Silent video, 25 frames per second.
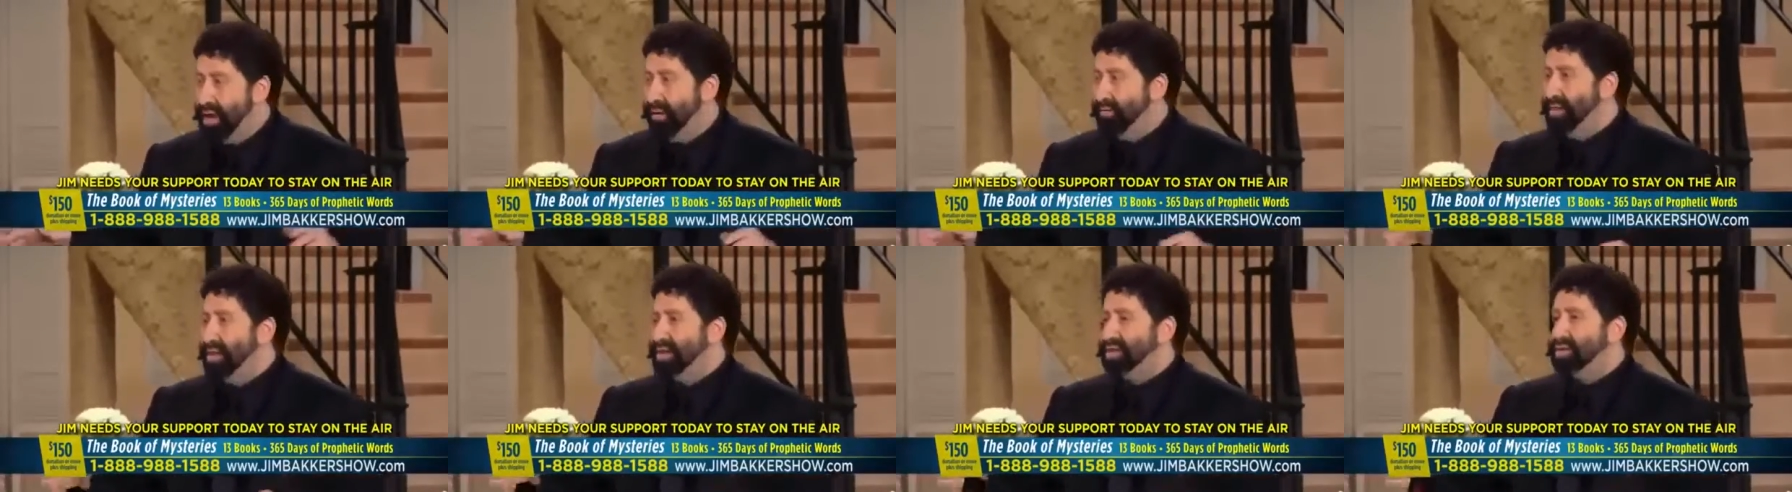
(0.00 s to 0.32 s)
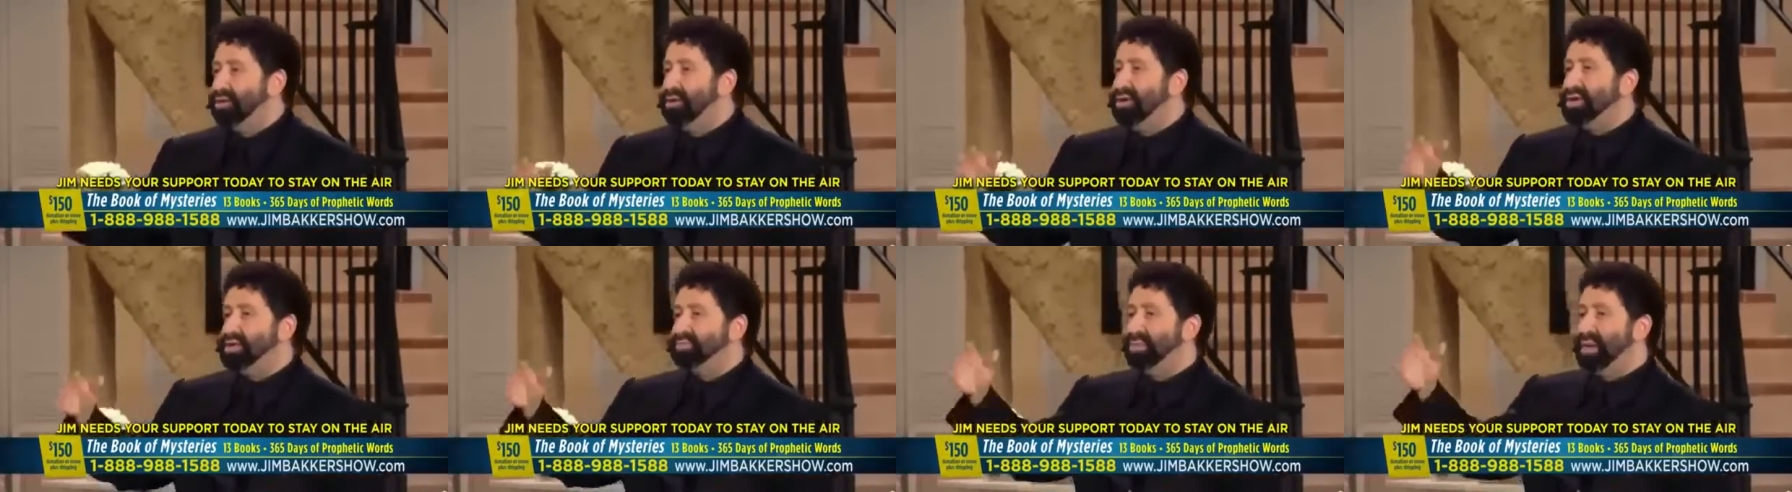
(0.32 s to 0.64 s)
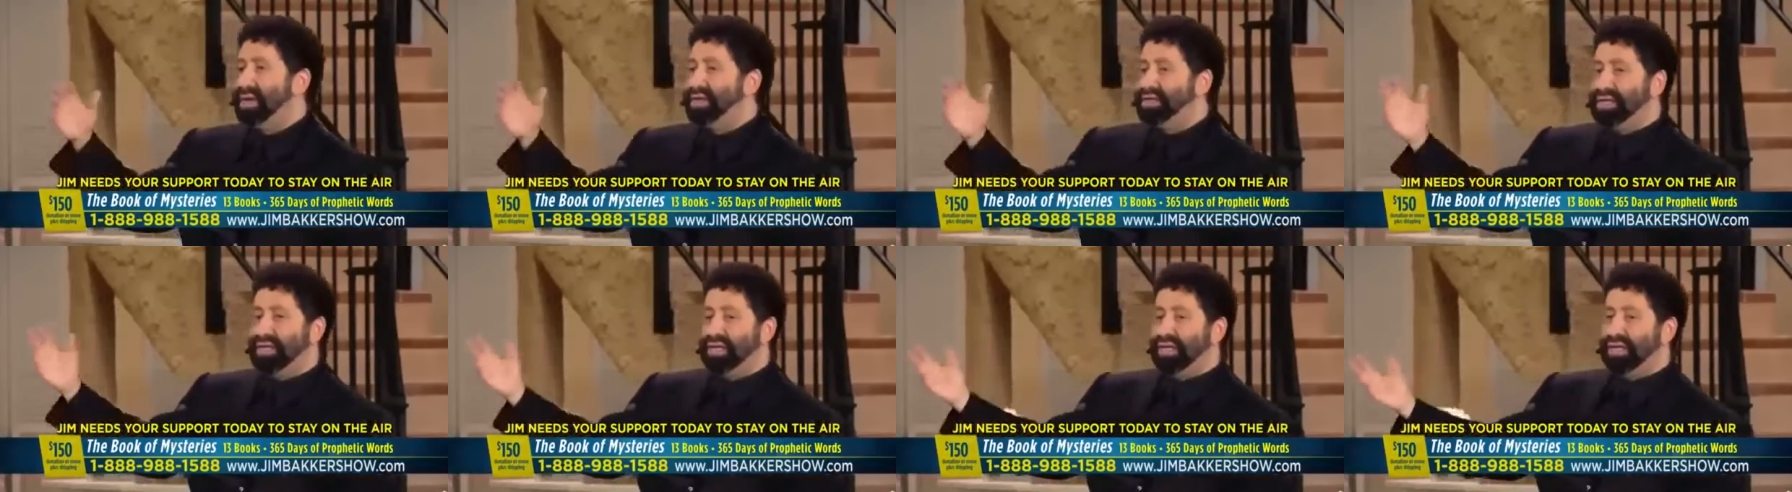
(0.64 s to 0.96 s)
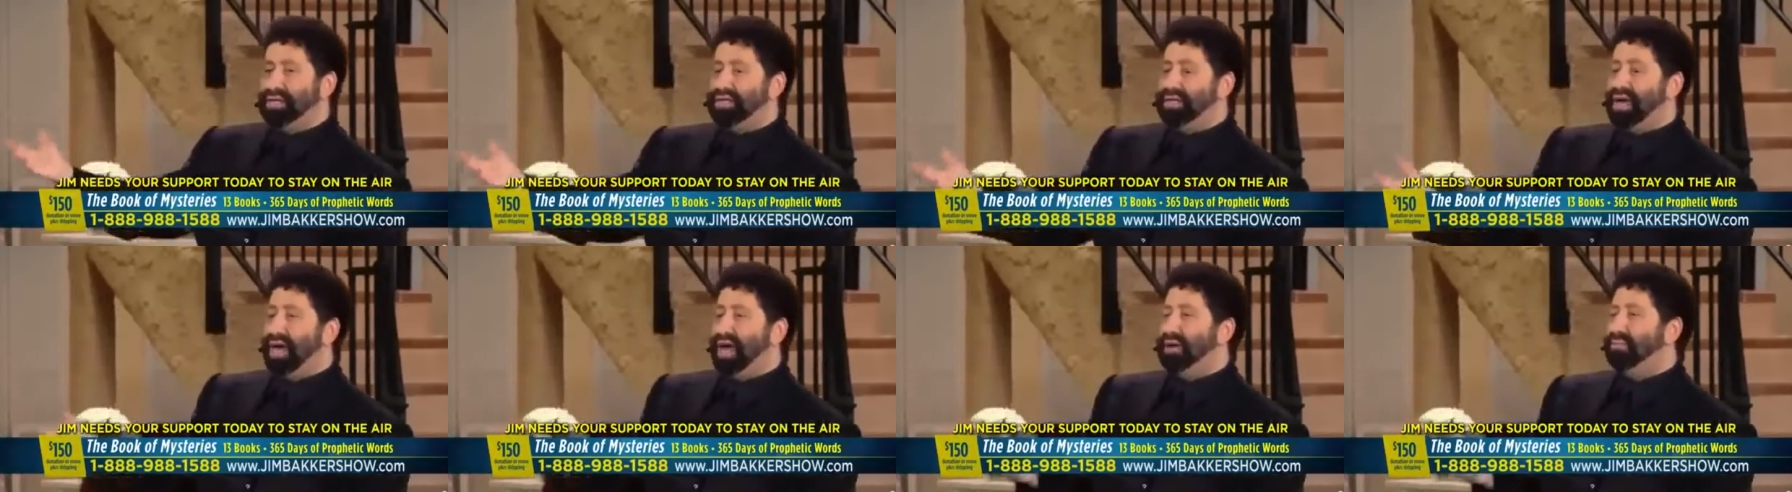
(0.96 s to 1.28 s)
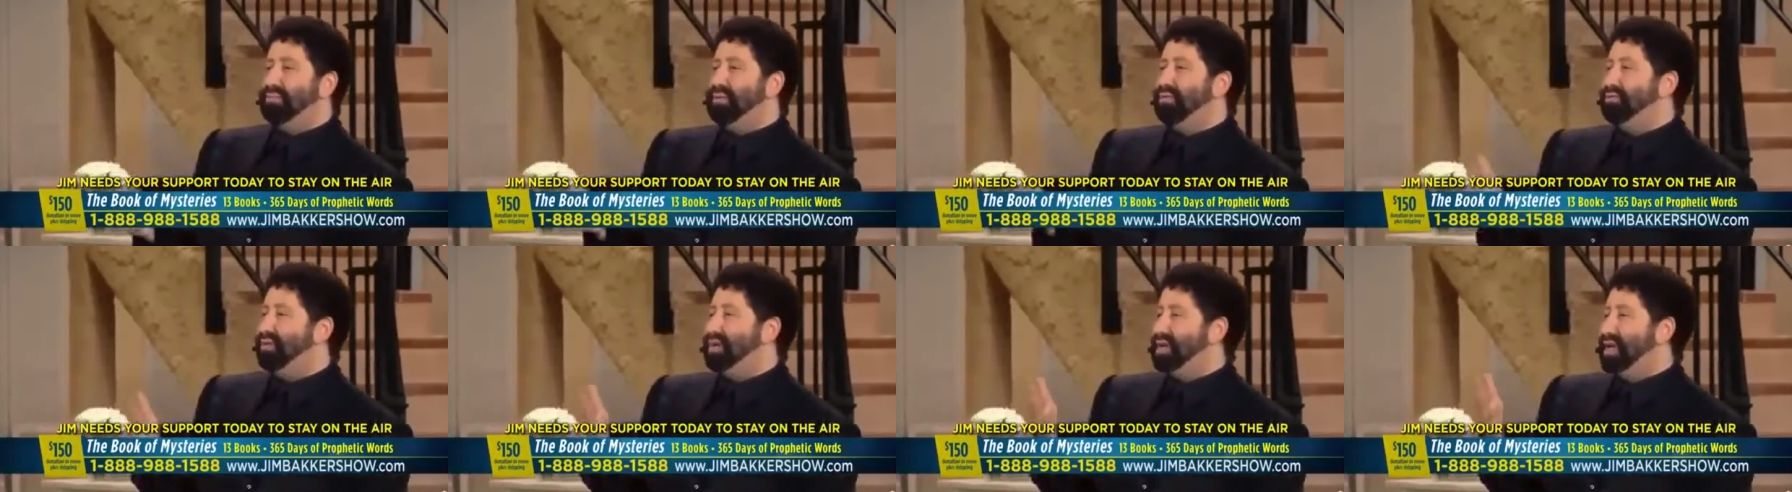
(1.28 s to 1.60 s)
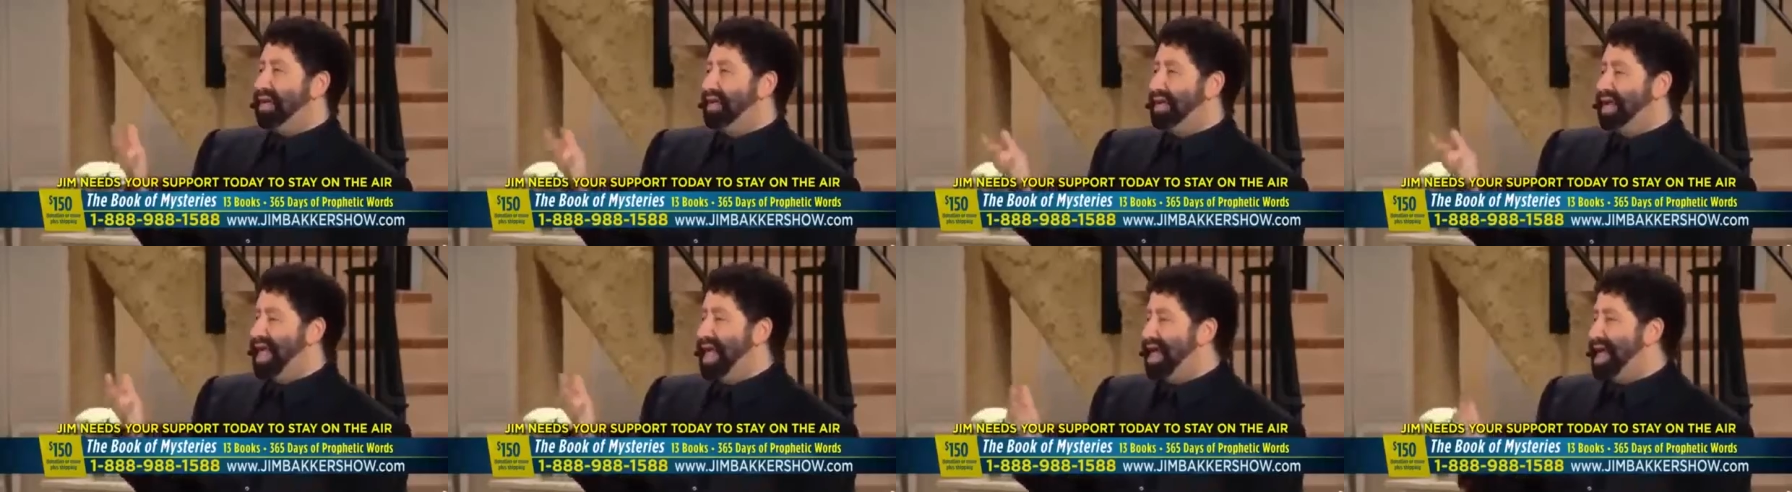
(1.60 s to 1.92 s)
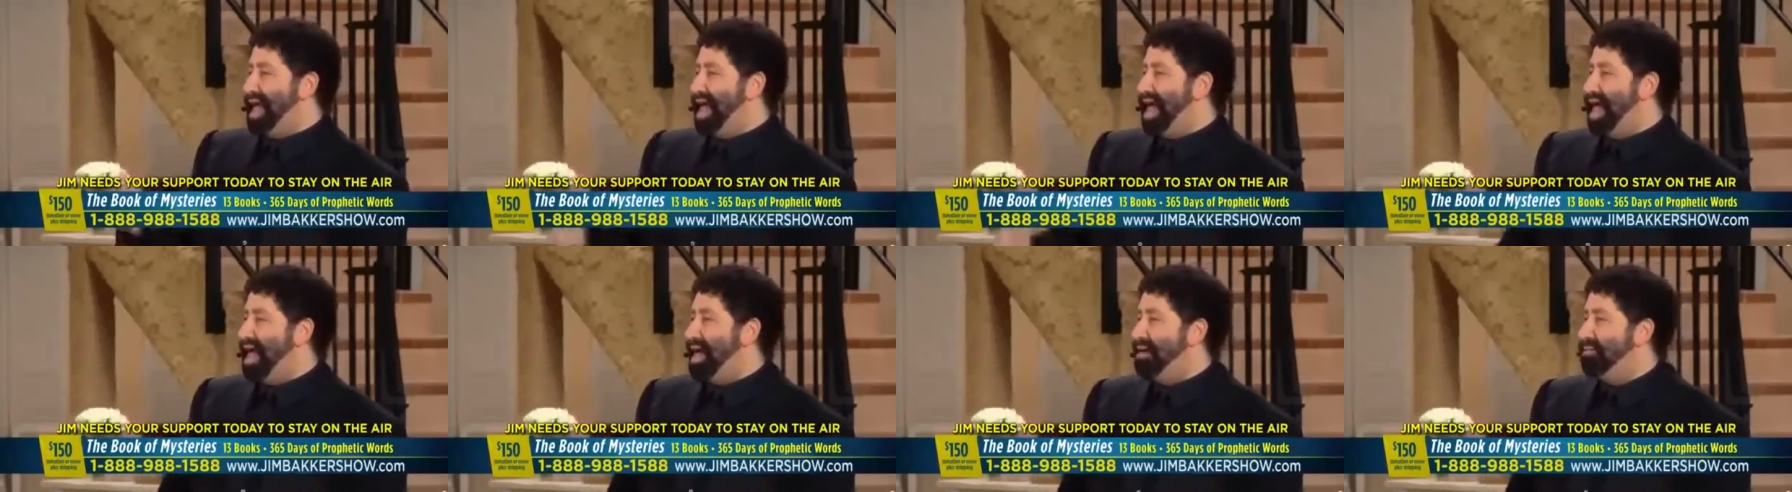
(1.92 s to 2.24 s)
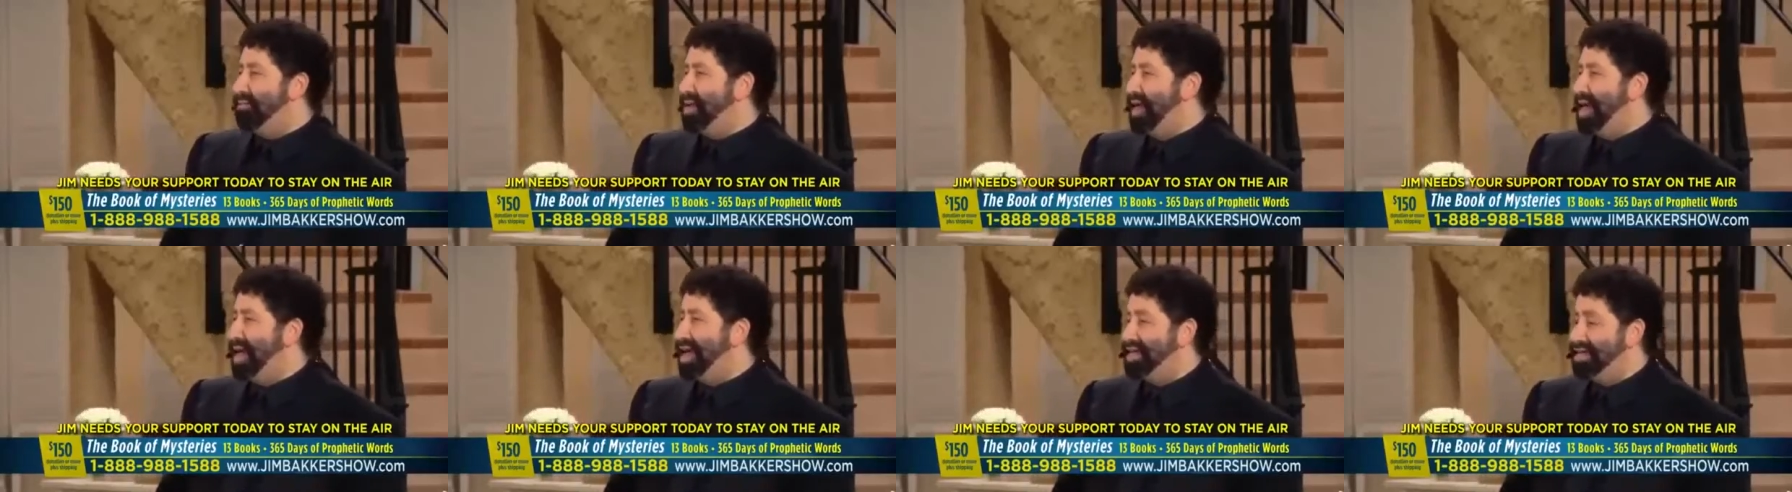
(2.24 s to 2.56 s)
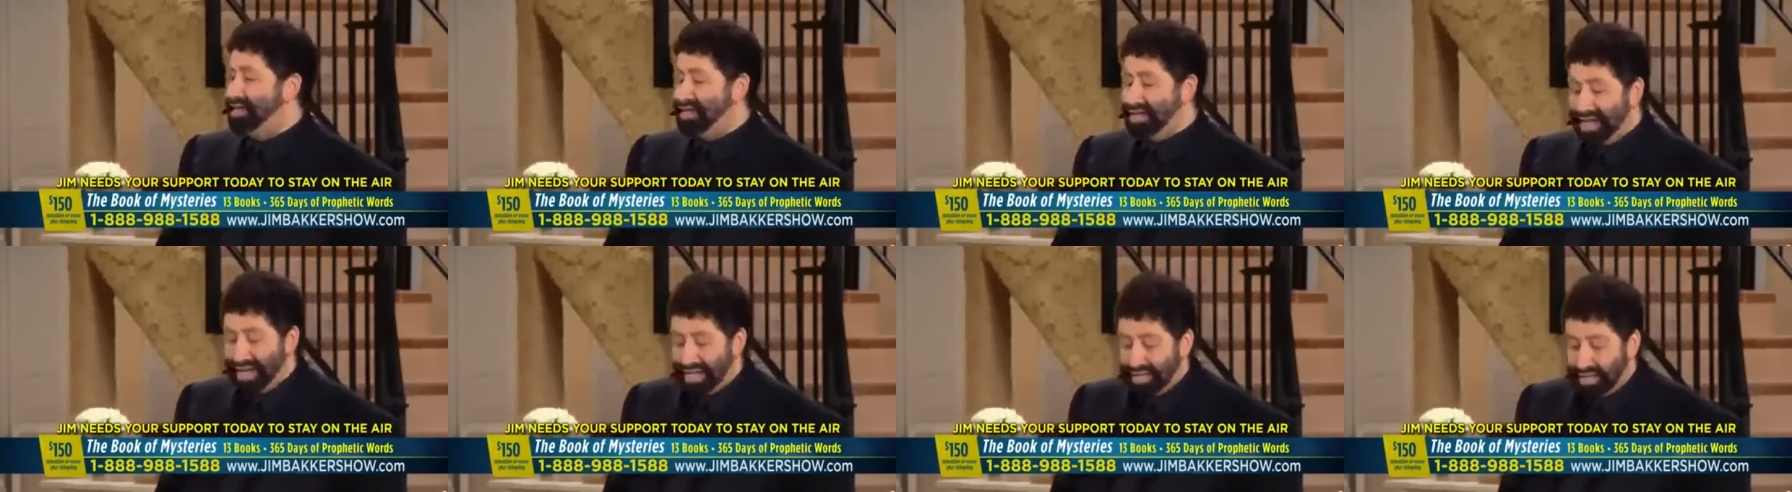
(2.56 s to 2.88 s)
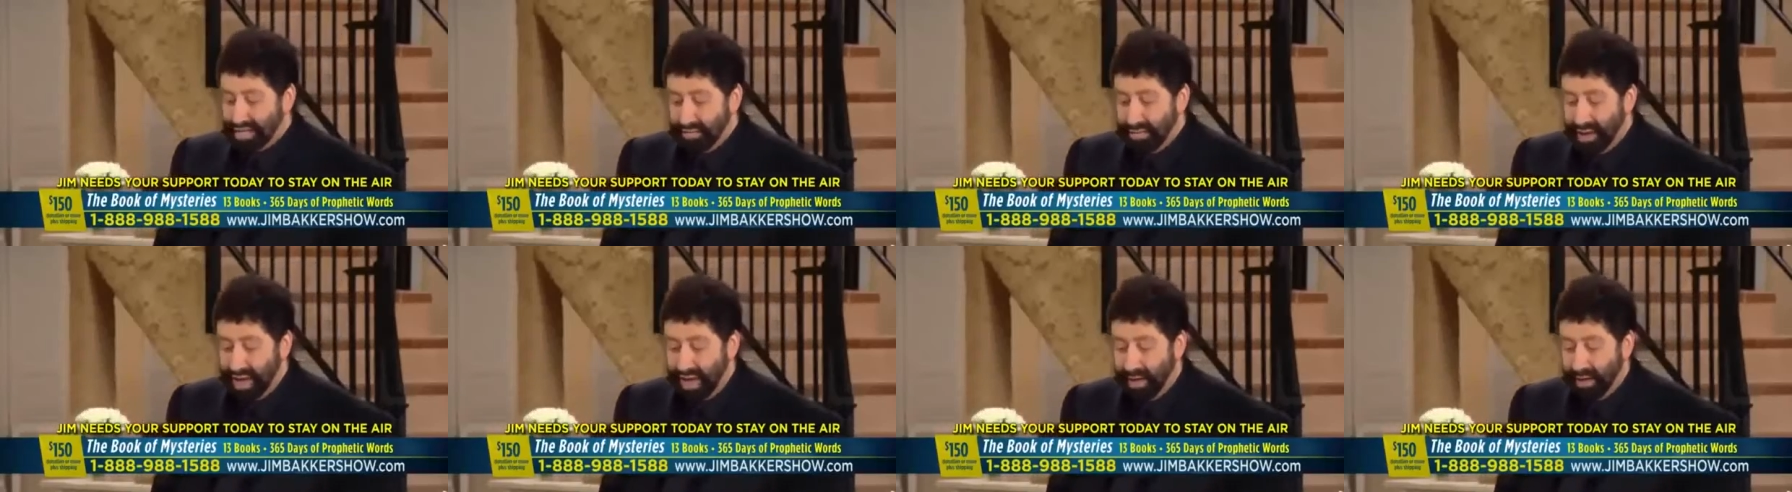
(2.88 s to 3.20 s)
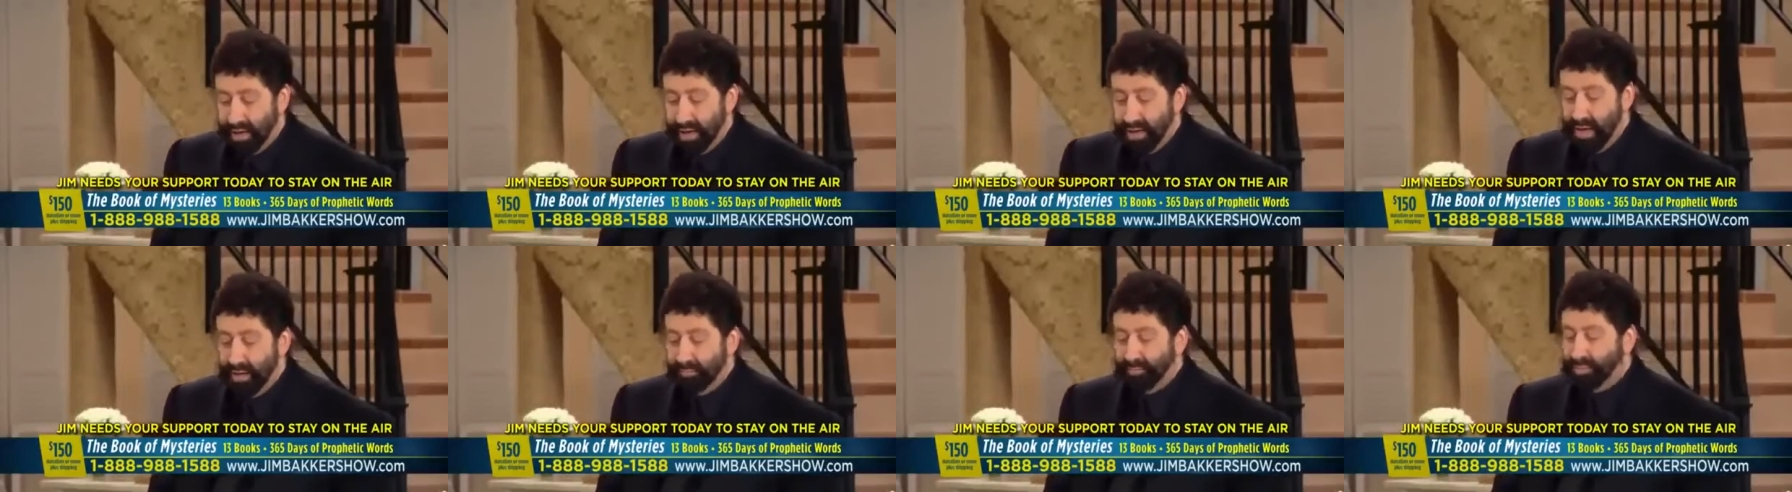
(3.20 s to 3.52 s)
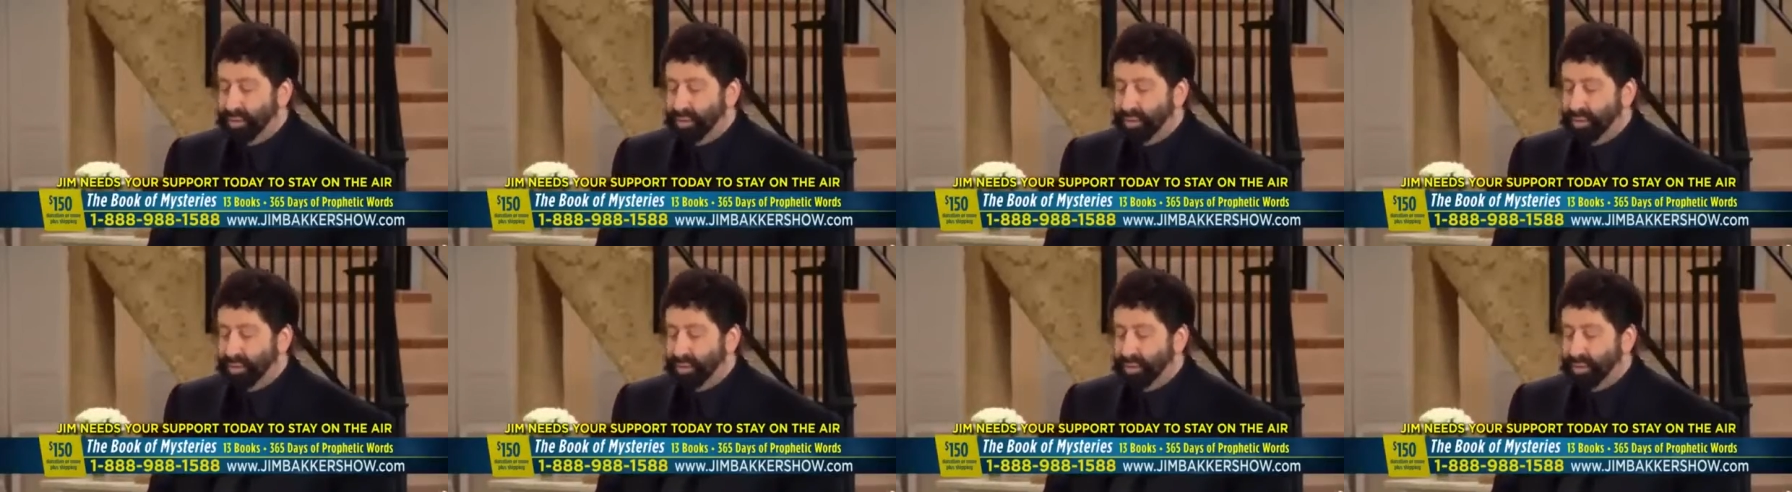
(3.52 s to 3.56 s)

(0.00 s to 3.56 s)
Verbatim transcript: And so especially at the time of King Ahab and Jezebel,